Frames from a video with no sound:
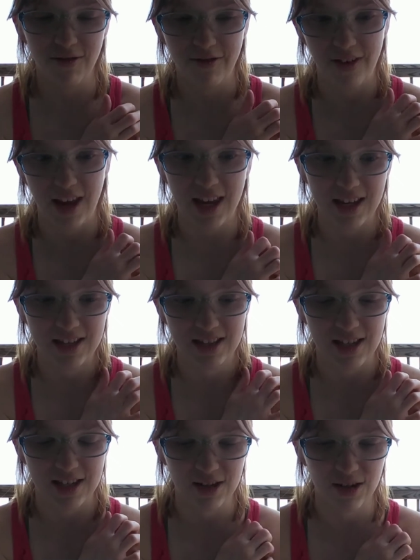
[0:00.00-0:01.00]
phase,
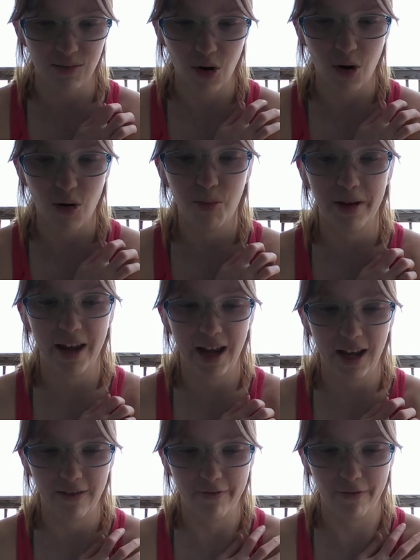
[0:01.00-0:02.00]
this new
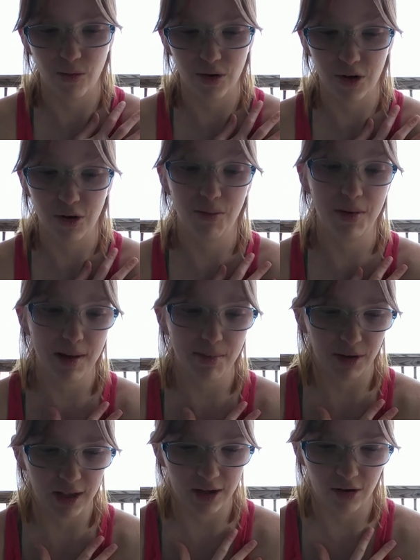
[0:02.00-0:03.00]
opening for new
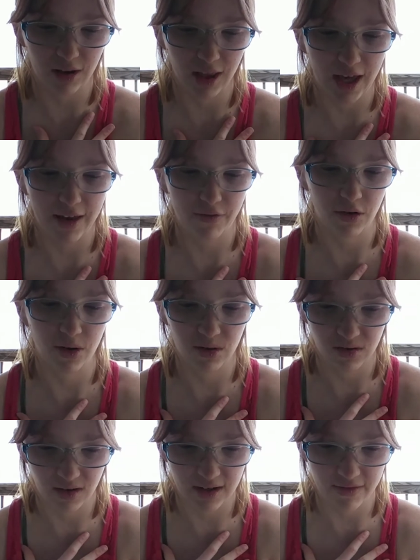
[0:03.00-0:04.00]
people in our life or new
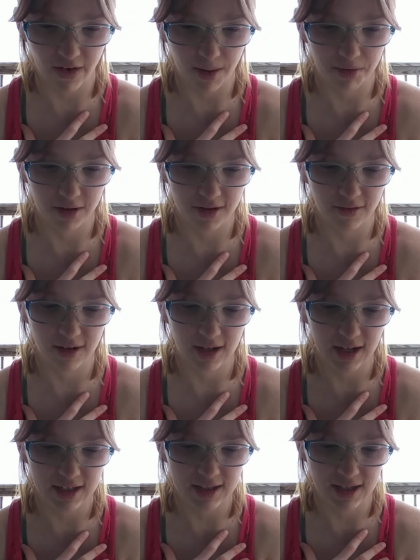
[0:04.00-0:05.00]
creative
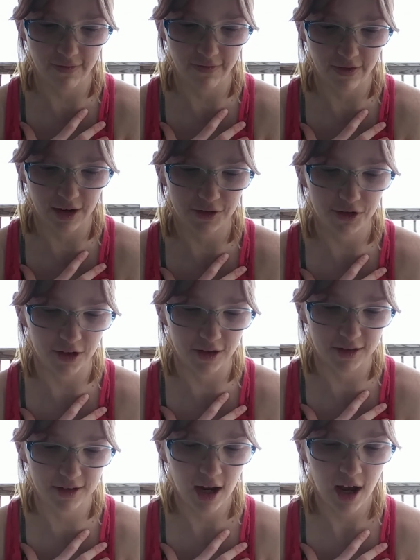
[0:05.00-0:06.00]
opportunities and
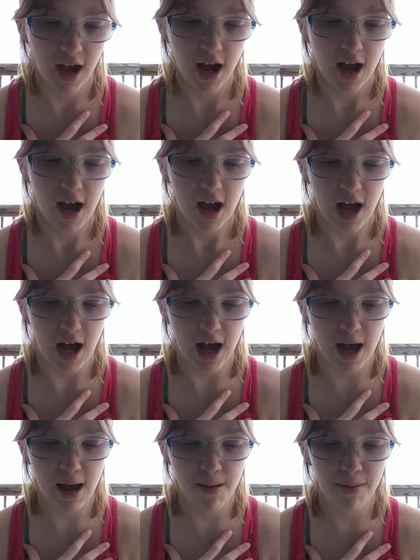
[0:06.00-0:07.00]
ventures.
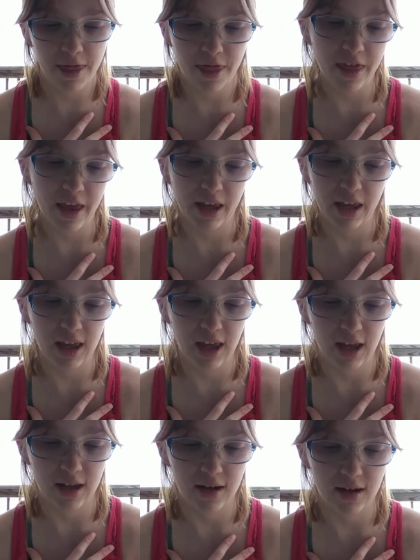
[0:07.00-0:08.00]
I'm
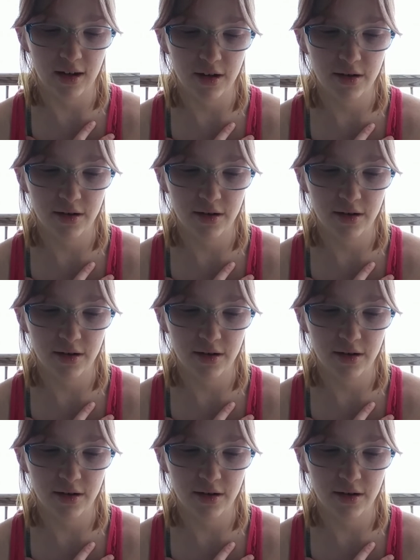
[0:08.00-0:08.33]
thinking